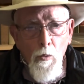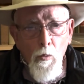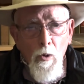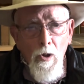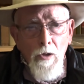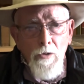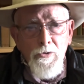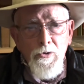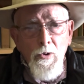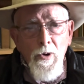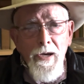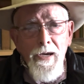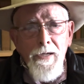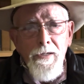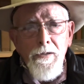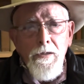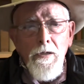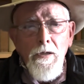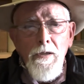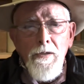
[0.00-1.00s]

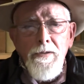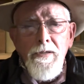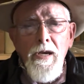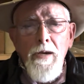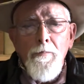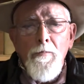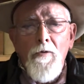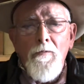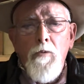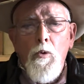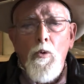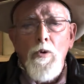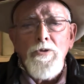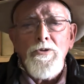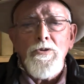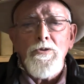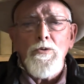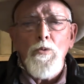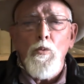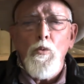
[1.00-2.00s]
well-trained team of
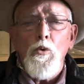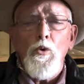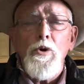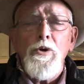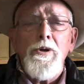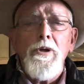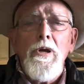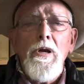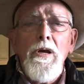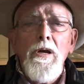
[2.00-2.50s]
horses would